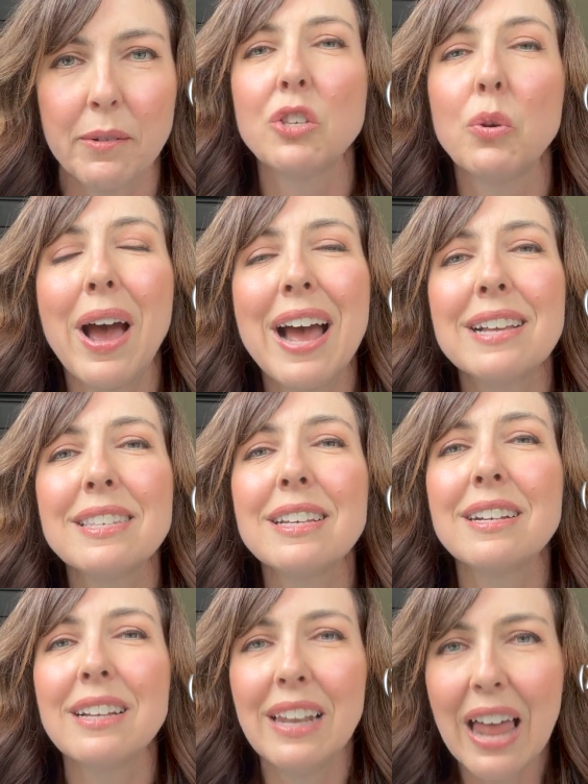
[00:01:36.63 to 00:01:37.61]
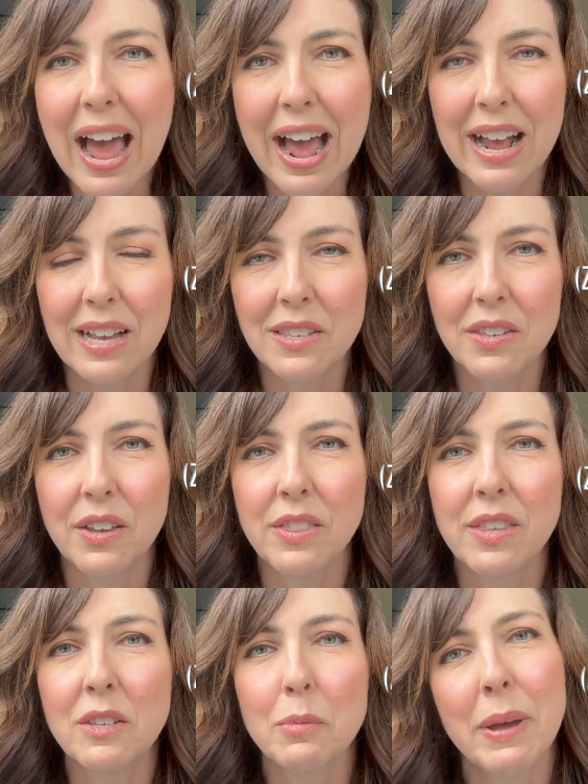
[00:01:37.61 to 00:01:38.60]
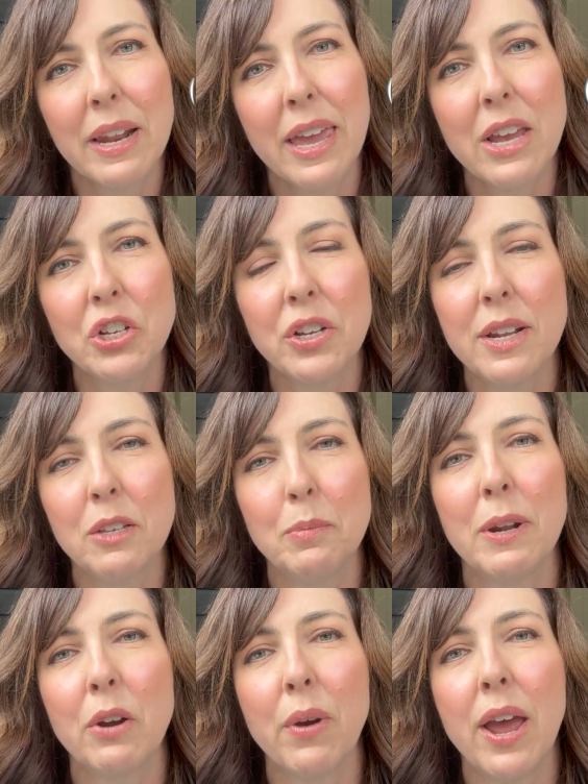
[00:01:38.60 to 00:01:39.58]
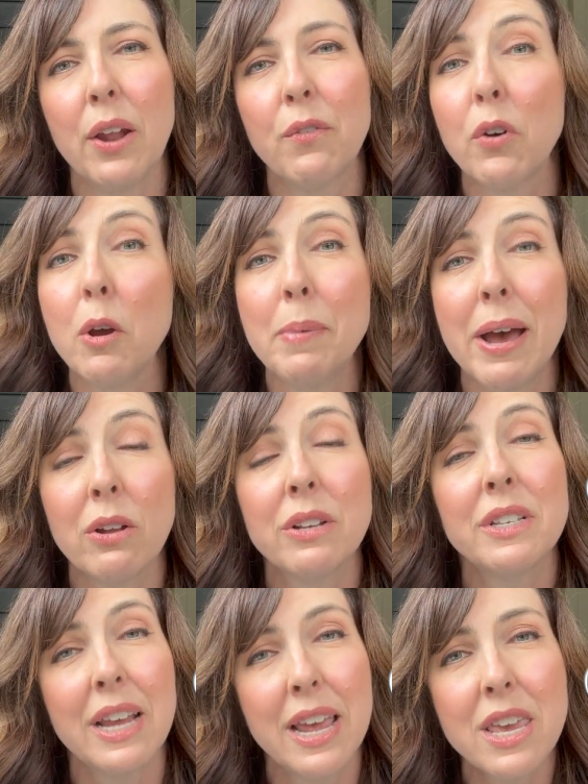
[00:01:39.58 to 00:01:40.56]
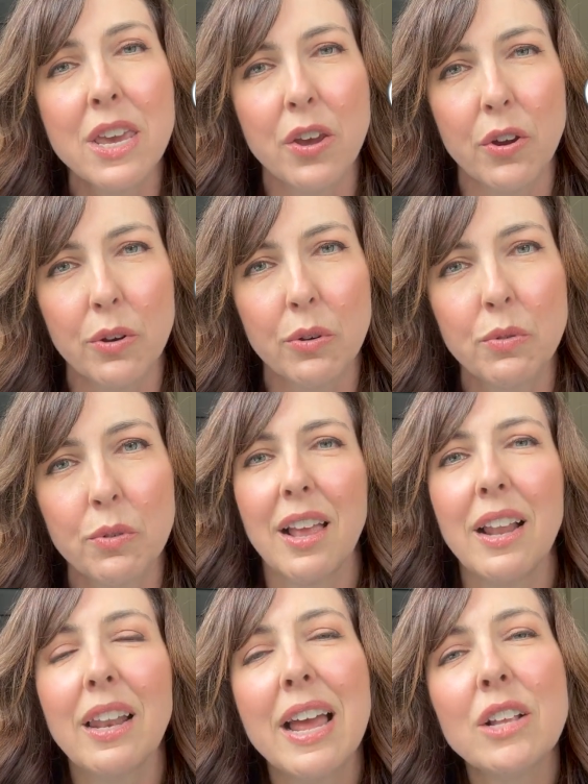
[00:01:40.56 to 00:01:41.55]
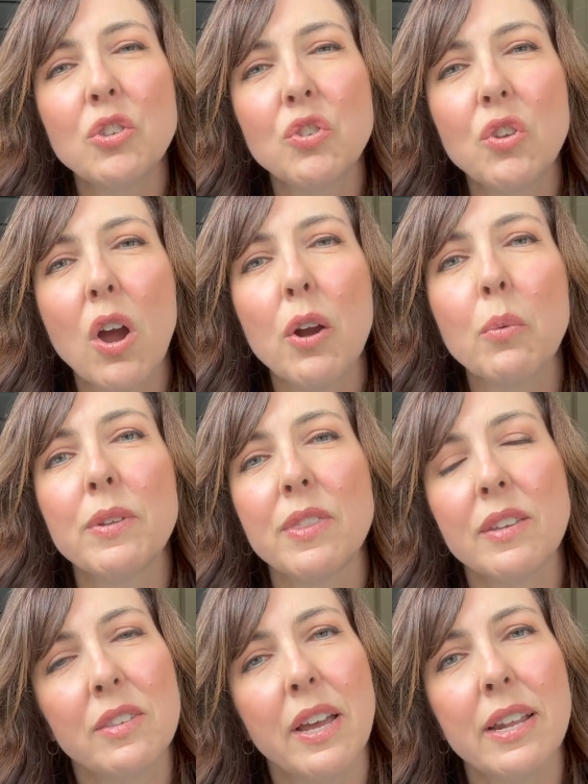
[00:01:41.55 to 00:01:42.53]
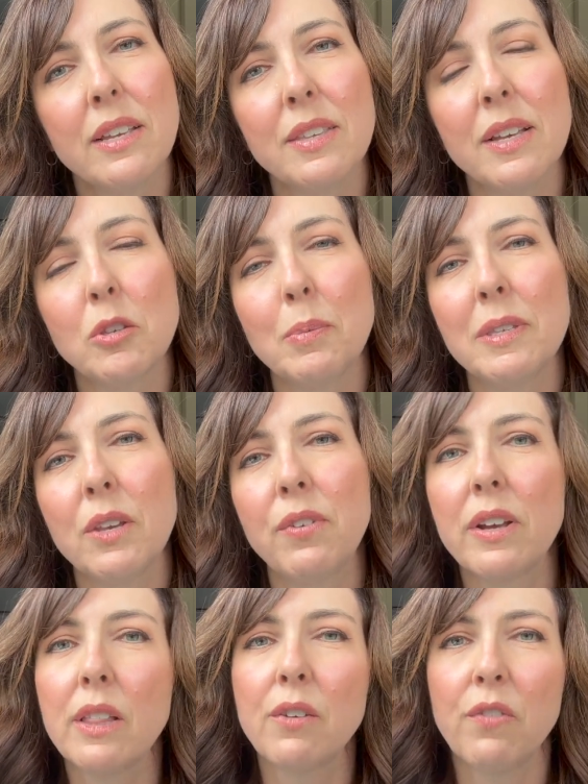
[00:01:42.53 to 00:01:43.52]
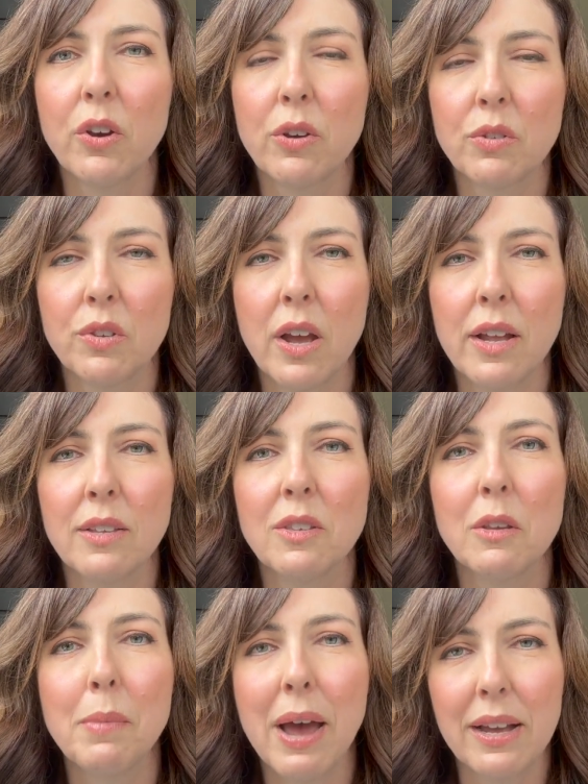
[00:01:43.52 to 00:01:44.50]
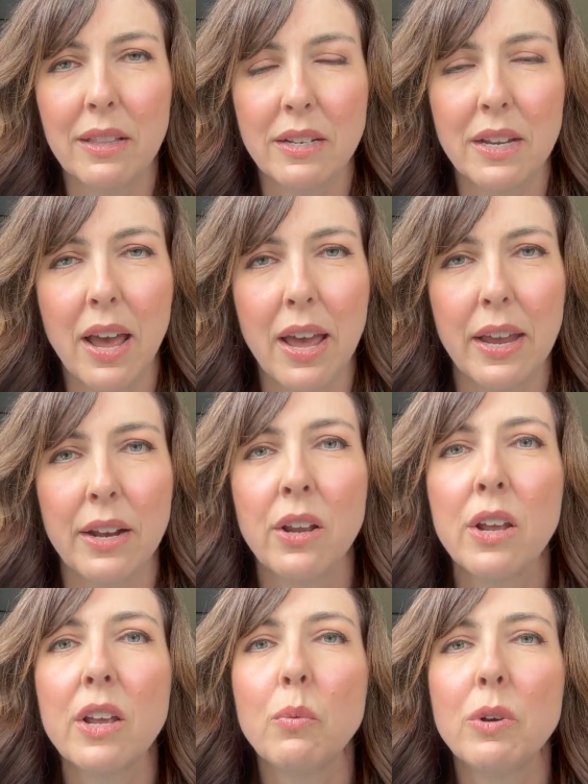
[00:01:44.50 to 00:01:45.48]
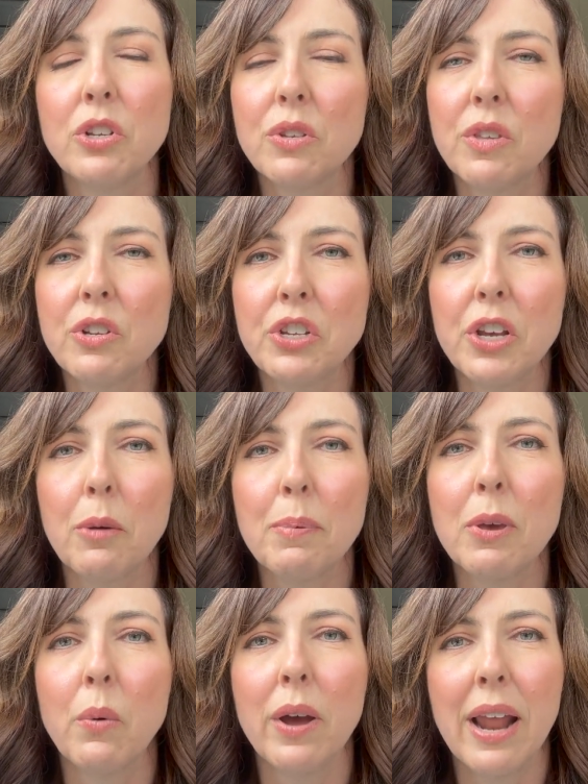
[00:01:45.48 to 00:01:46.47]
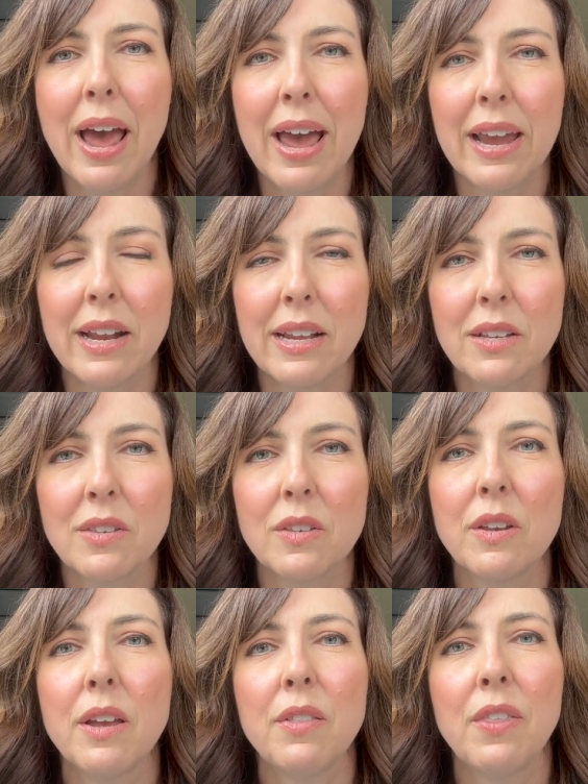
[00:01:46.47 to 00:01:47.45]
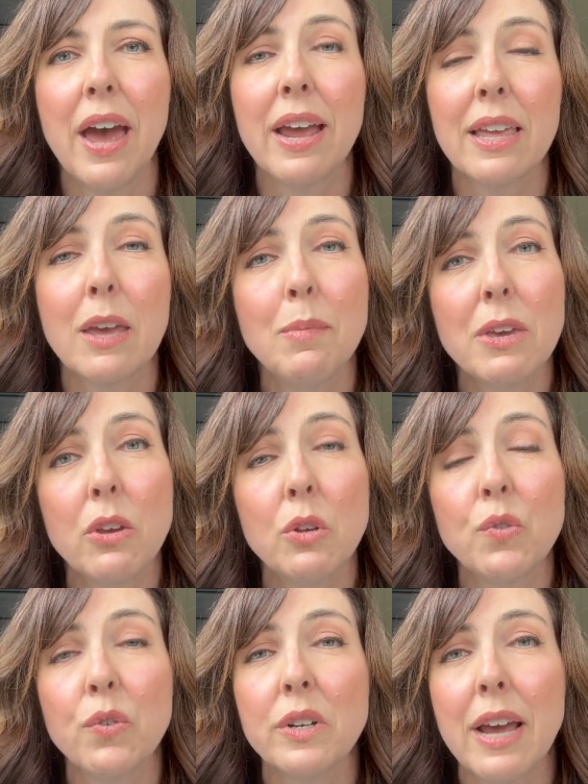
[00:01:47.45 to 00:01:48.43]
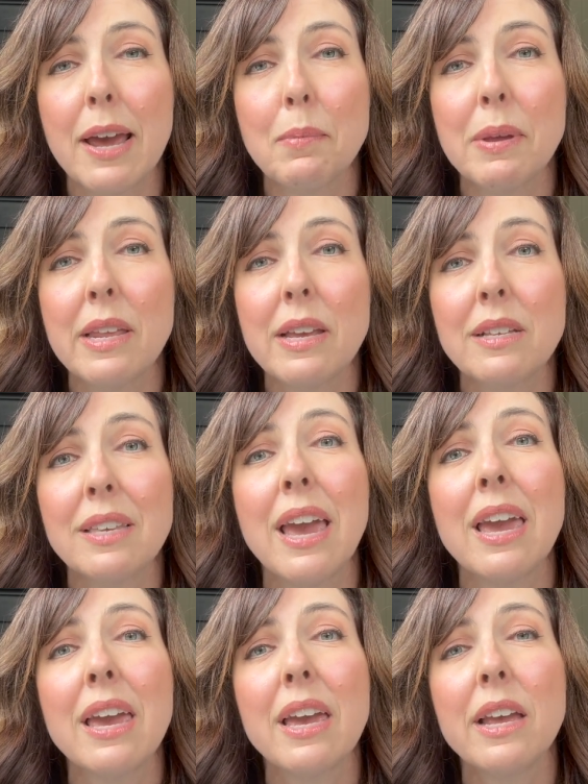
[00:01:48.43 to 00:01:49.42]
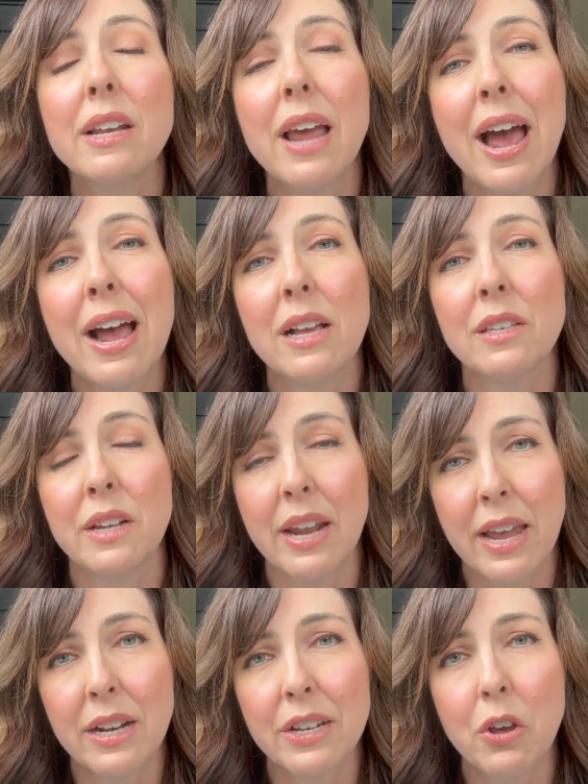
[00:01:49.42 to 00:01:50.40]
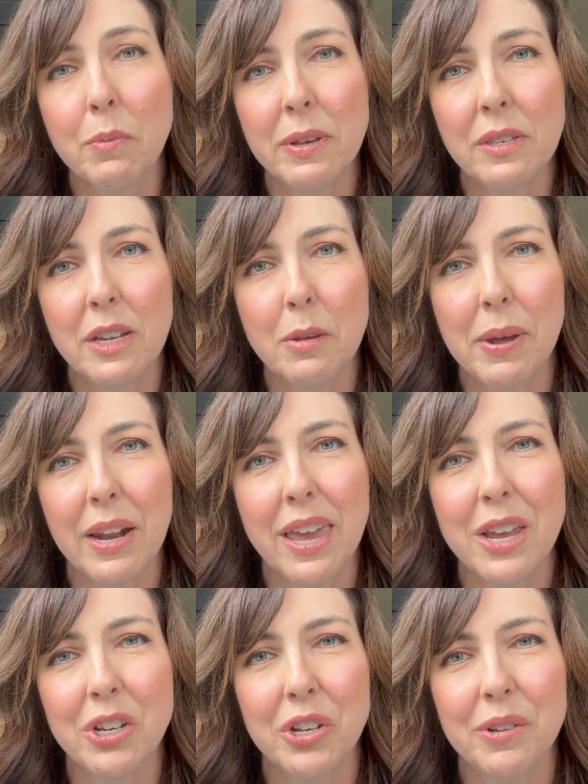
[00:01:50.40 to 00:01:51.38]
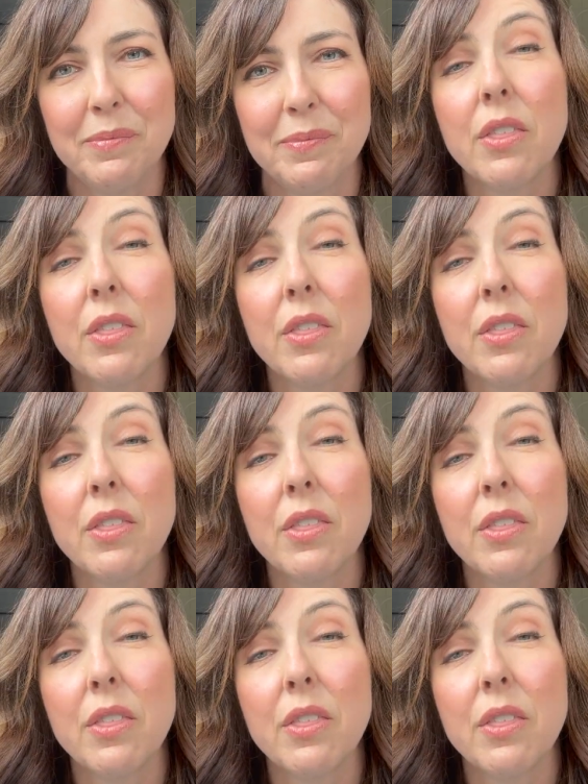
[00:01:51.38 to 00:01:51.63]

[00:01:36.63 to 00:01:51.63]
So as a class, this medication has been around for about 10 years. Let's start with the studies that specifically focused on semaglutide, which is the GLP-1 agonist that can be used for diabetes and as an anti-obesity medication.